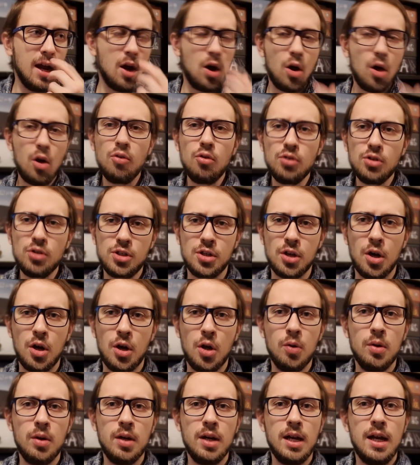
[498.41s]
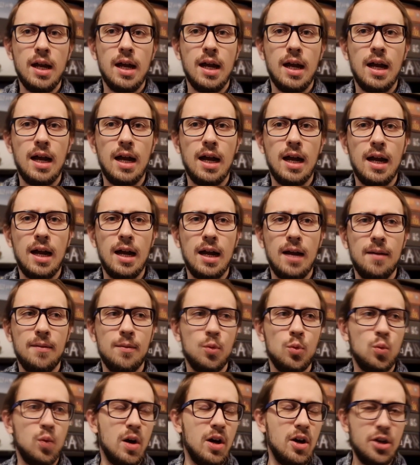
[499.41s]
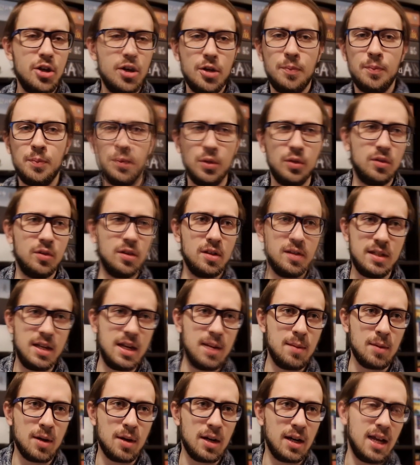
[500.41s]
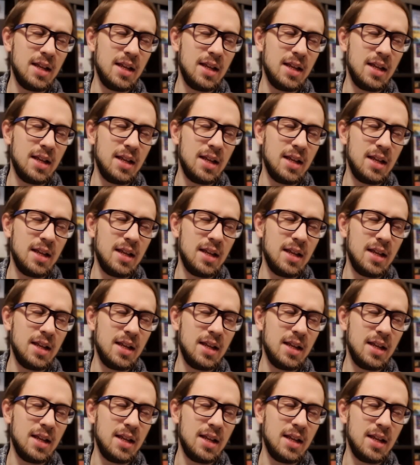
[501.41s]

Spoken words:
Also, where you put the demon,